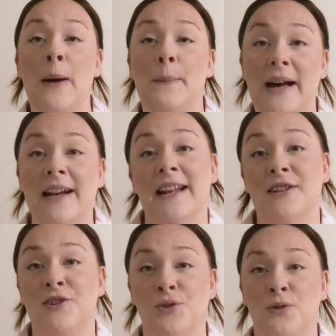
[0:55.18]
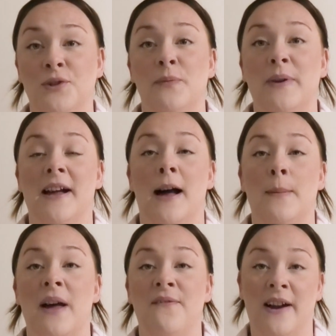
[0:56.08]
but it is sure to
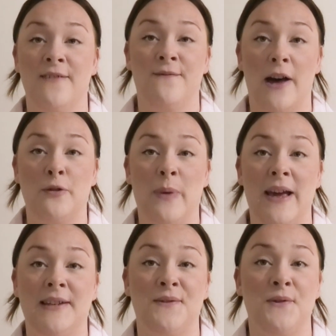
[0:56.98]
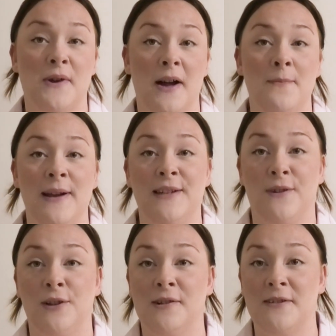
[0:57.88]
become a very vital piece of your company's
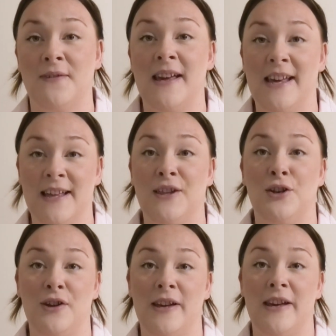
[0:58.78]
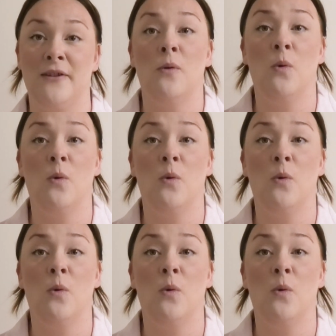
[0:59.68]
philosophy in the new year